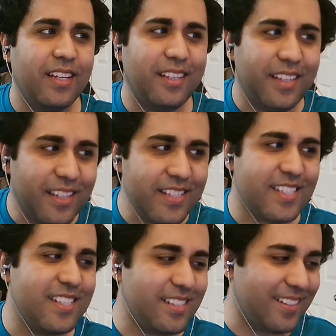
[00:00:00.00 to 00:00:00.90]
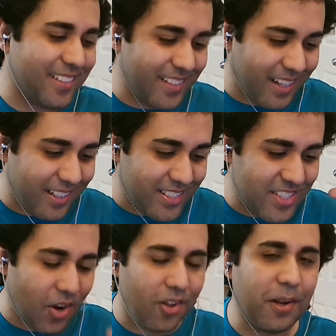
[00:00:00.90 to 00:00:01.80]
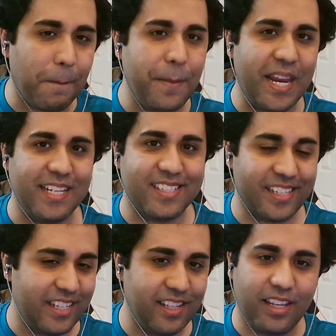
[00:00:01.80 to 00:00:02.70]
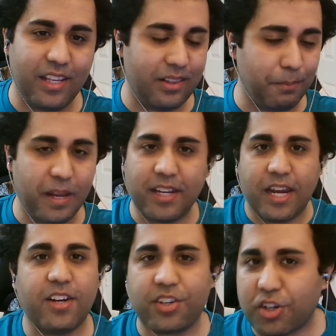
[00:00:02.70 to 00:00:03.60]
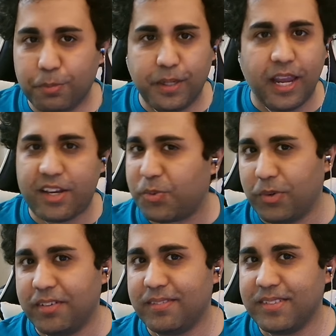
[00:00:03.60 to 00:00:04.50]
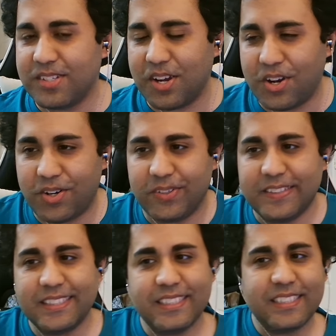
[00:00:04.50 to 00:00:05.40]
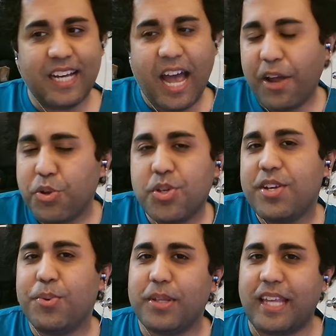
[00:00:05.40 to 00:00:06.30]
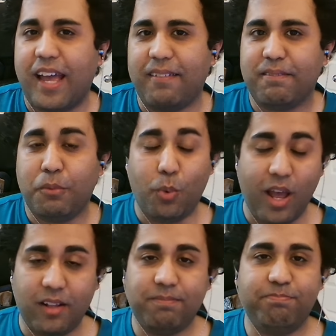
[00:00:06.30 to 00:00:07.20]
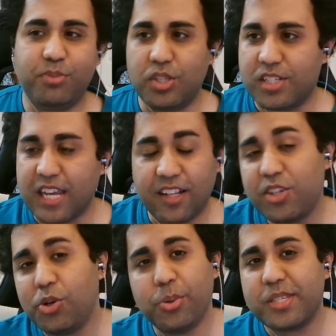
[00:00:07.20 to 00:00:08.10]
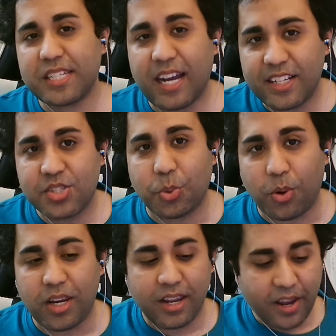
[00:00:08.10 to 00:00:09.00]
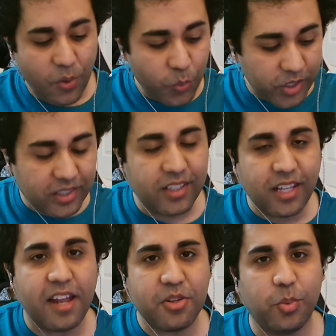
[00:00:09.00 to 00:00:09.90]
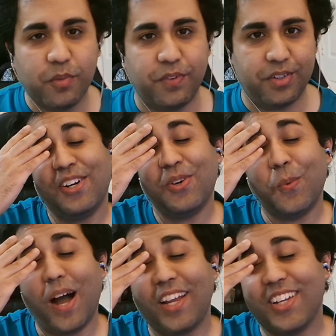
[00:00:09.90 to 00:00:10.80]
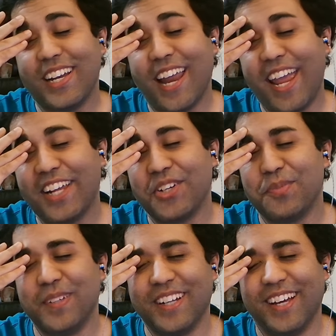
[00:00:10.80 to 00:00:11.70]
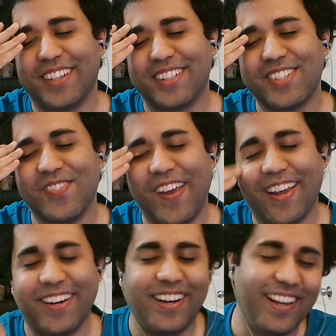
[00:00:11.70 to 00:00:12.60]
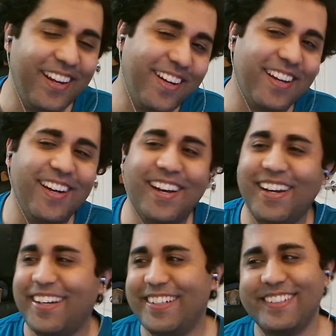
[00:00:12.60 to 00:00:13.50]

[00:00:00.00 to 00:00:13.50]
isn't a solid base? It, it, the main character could be anyone. So how do you deal with that? Well, you tell your own side story within that universe. Why couldn't Halo be like this, man? Like, uh...